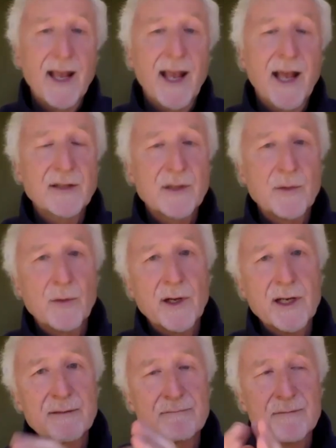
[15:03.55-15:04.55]
And so we want
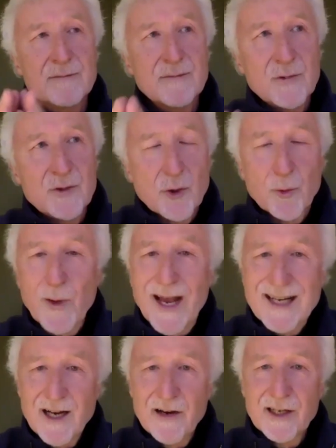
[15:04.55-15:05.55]
to
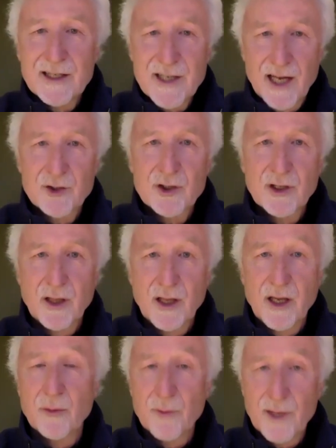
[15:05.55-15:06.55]
direct our attention
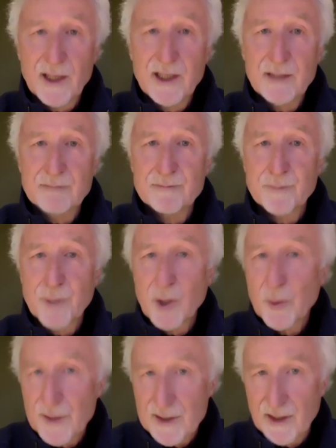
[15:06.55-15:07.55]
there really
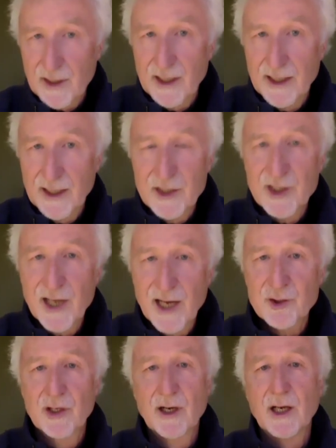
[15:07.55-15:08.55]
purposely,
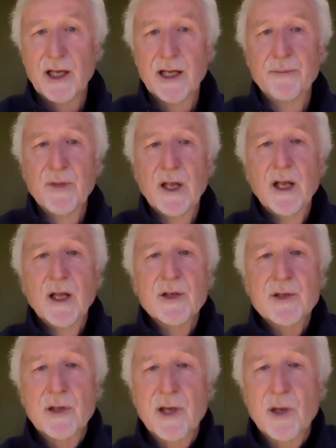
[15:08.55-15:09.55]
intentionally,
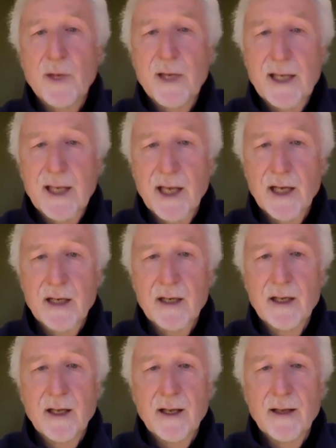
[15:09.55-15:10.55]
so that we can
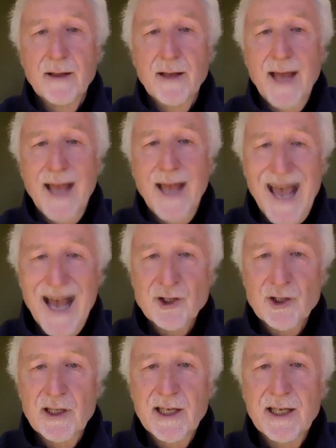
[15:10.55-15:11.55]

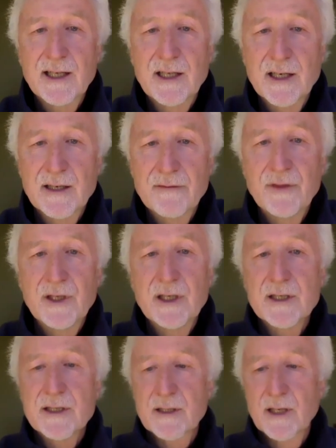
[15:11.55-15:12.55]
actually give
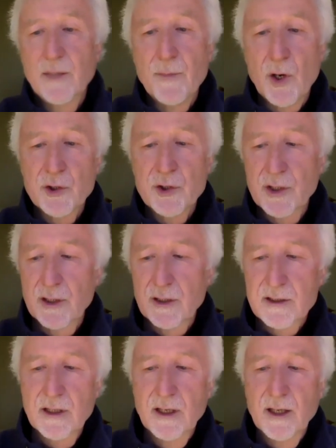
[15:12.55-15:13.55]
these
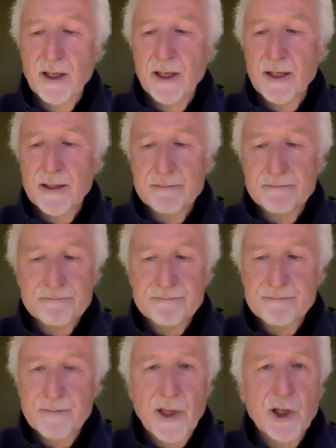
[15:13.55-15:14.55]
emotions
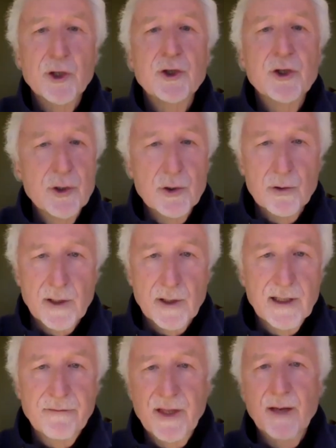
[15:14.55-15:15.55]
their due,
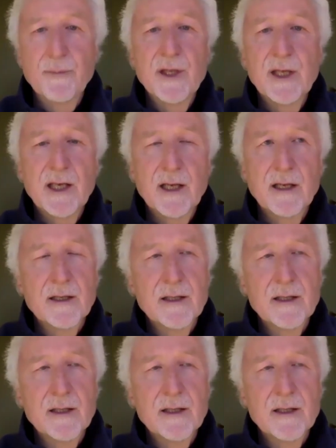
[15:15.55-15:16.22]
give them the